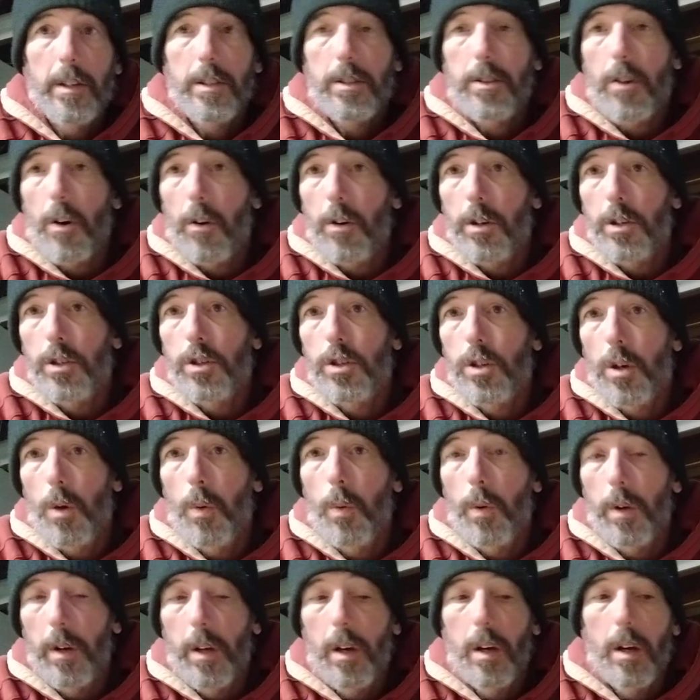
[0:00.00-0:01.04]
it started
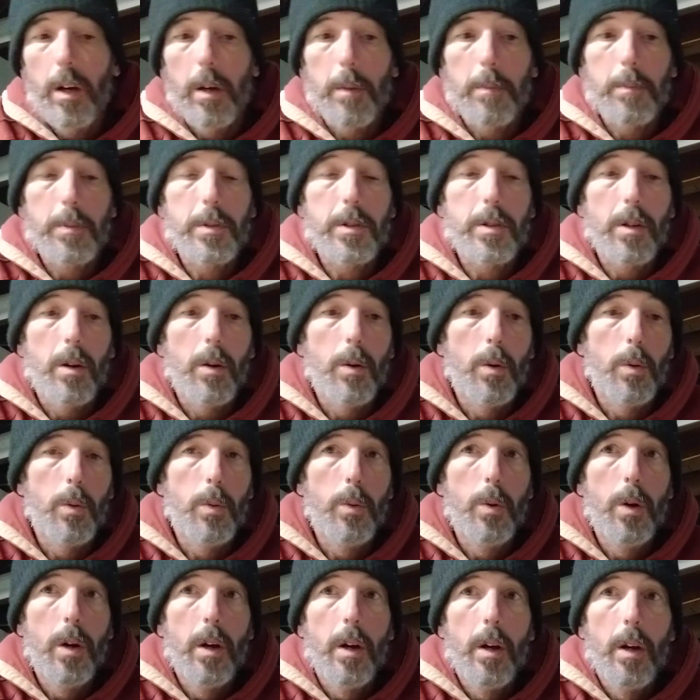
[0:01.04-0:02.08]
showing up,
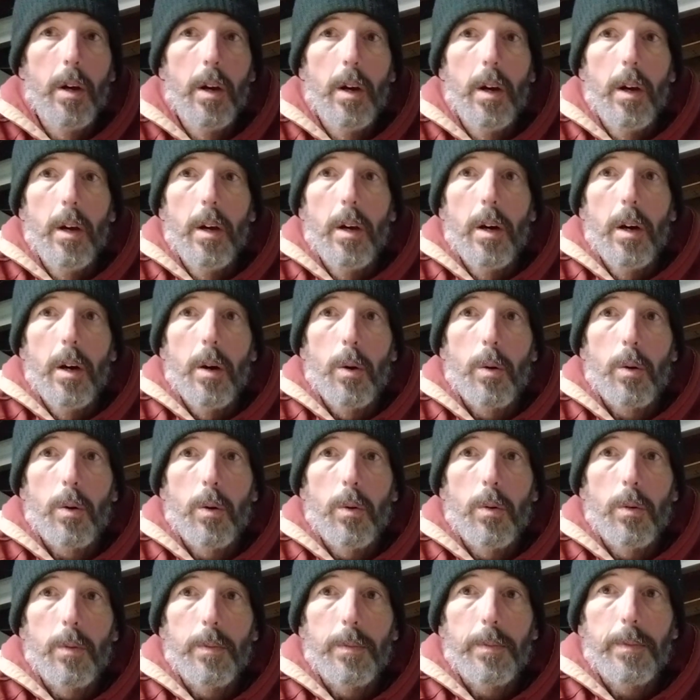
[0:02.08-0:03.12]
so we're
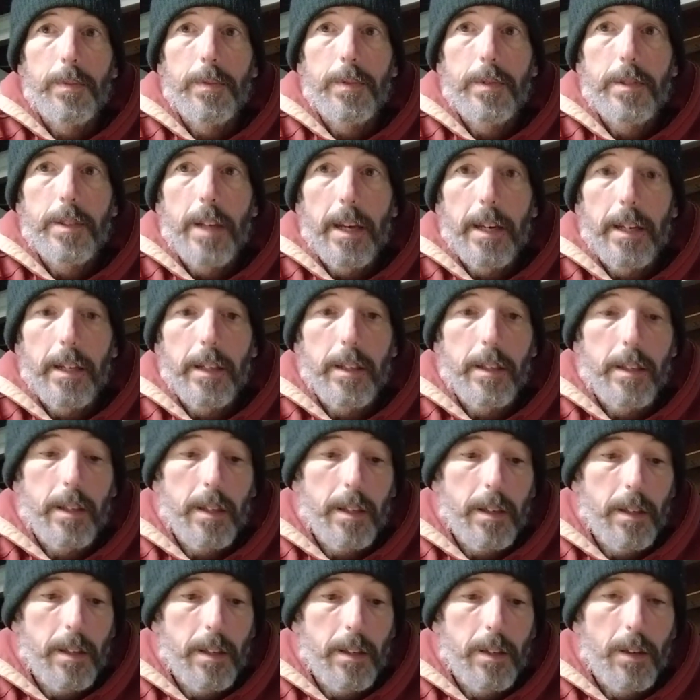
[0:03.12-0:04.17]
going to take
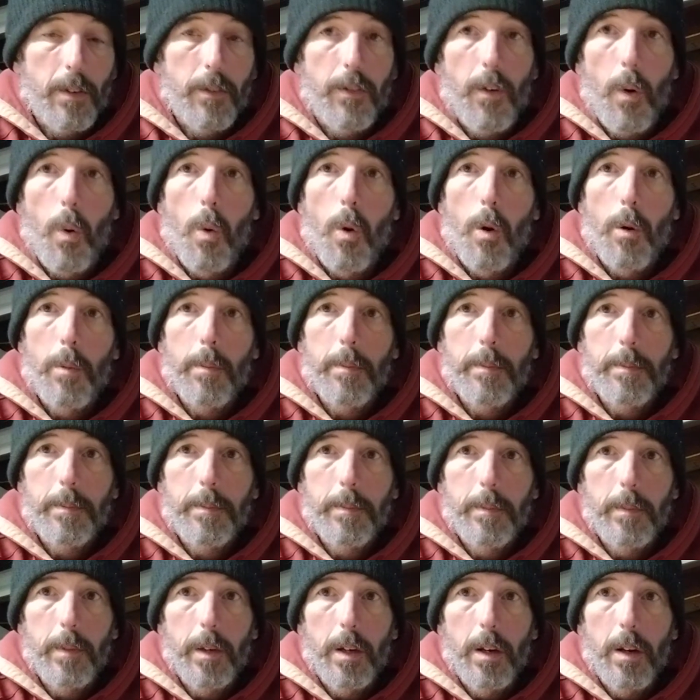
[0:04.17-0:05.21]
the form,
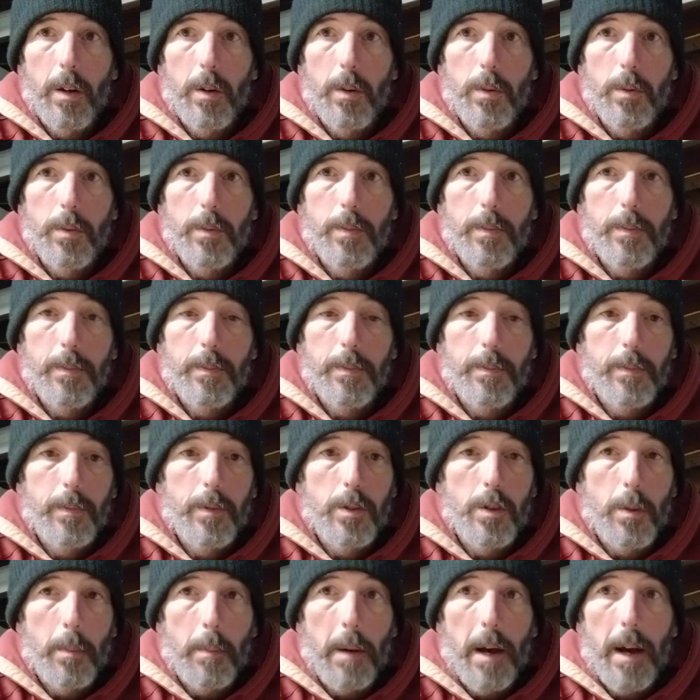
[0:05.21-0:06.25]
you know,
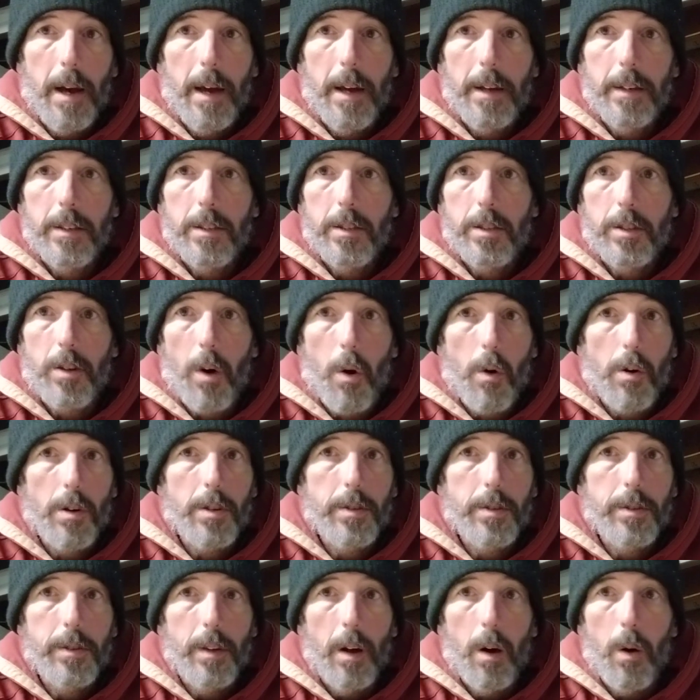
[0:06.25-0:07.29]
your mind
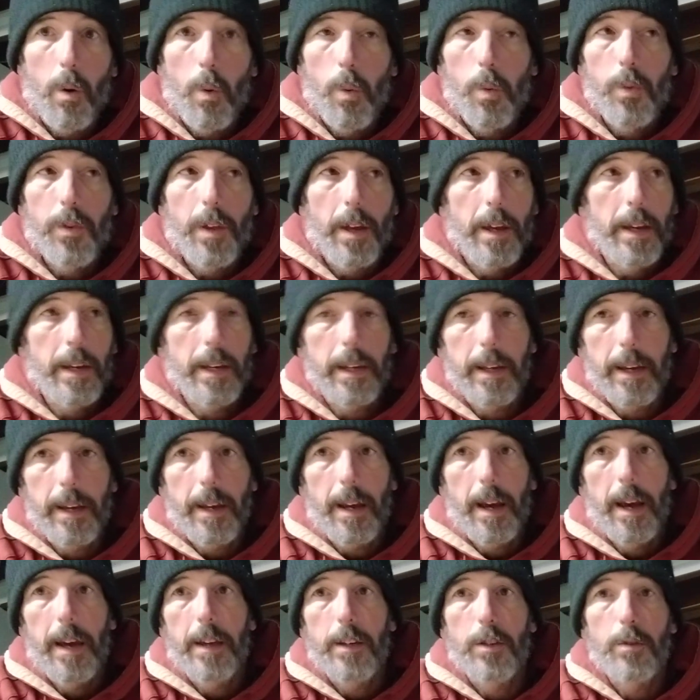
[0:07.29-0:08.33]
starts the whole thing,
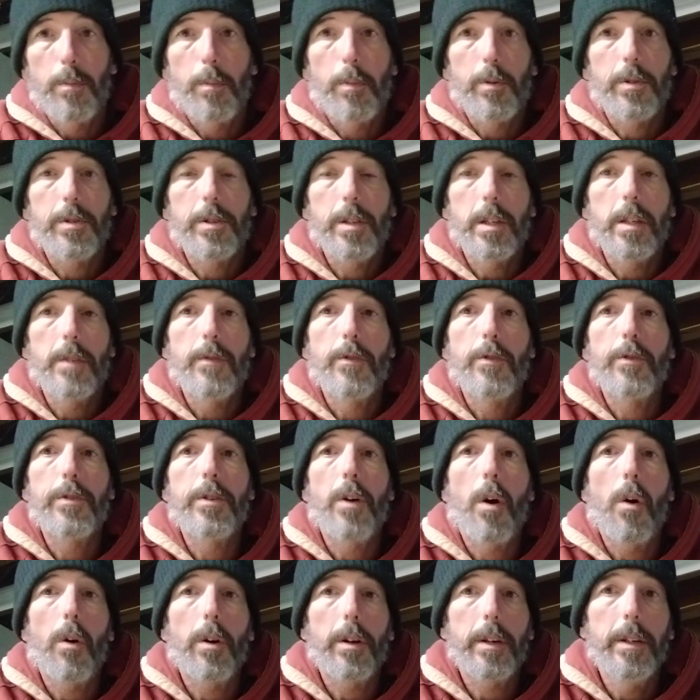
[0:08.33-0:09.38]
how you perceive your
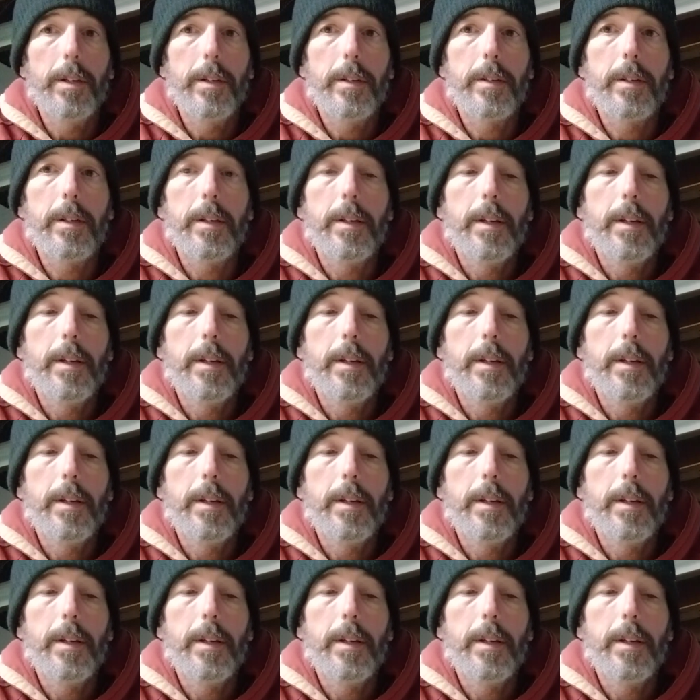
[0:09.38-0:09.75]
target.